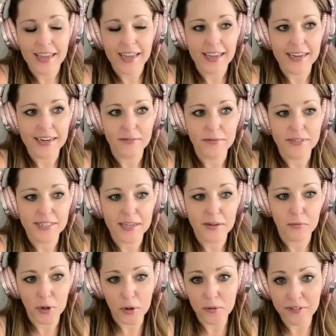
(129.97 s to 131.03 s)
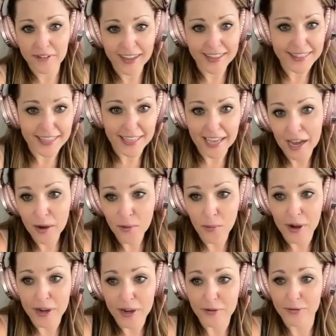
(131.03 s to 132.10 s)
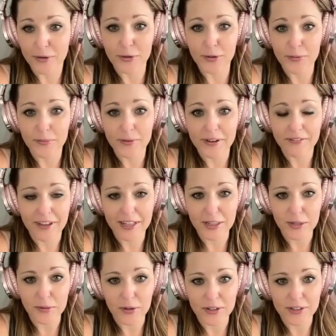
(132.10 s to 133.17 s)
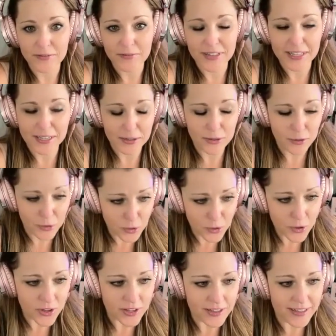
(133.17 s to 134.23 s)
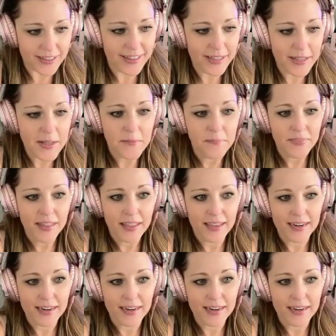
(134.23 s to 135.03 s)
And it was like, well, we've got the cowboy room available. And we're like, mm-hmm. cool. Mm-hmm.